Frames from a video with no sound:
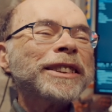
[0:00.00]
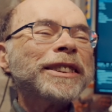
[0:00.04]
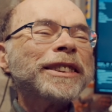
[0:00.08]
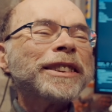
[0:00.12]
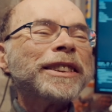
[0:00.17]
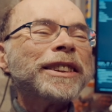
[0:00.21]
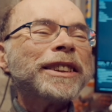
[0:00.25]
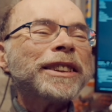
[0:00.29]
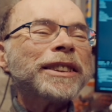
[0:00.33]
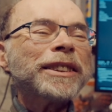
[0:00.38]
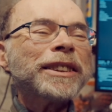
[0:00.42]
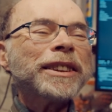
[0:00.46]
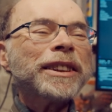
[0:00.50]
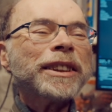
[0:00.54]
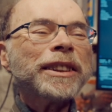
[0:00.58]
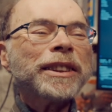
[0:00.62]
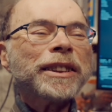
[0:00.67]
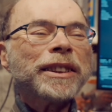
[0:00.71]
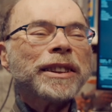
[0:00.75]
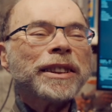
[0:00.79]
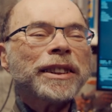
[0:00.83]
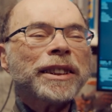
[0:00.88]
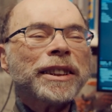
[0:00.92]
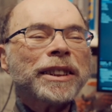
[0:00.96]
That
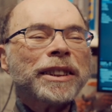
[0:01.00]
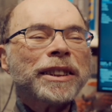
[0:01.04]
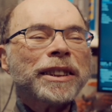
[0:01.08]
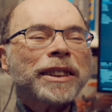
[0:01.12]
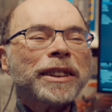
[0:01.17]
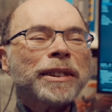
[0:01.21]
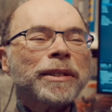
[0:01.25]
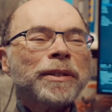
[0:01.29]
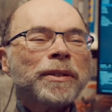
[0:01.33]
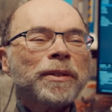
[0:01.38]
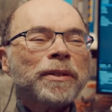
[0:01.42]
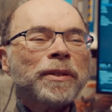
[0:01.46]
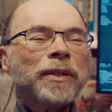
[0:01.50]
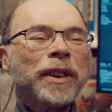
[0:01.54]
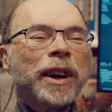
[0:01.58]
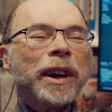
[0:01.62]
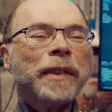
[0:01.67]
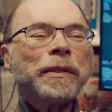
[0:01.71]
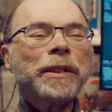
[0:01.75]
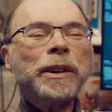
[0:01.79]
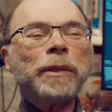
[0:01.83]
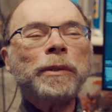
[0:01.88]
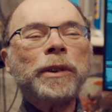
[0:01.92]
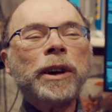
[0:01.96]

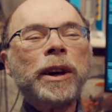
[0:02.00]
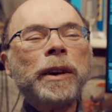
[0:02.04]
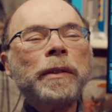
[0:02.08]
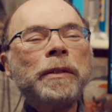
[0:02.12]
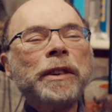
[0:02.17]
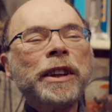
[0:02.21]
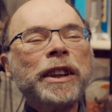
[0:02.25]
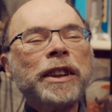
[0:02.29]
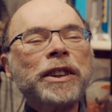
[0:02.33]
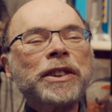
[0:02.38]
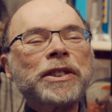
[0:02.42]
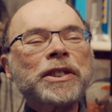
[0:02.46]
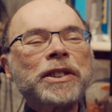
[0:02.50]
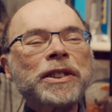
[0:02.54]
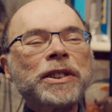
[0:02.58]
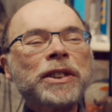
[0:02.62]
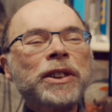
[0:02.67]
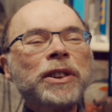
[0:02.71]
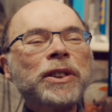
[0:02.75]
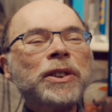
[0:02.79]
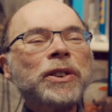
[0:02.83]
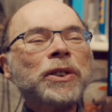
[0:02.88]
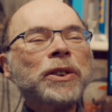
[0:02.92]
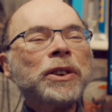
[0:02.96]
mommy, there's an
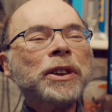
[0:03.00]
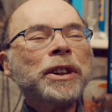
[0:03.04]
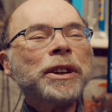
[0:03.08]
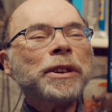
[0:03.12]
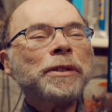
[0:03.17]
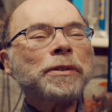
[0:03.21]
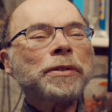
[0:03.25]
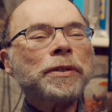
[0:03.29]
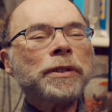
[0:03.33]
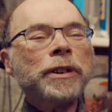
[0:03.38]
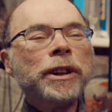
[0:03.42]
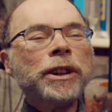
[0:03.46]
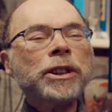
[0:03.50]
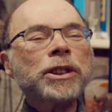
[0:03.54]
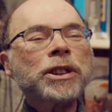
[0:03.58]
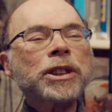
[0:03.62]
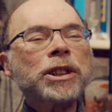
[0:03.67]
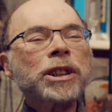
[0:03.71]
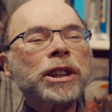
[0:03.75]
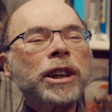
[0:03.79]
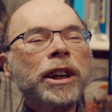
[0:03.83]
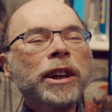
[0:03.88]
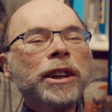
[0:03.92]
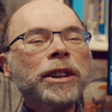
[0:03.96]
annoying French
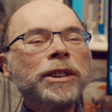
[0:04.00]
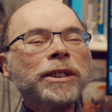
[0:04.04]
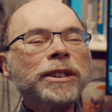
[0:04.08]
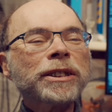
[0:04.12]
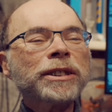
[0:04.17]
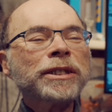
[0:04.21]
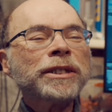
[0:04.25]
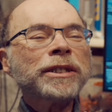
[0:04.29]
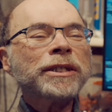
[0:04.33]
child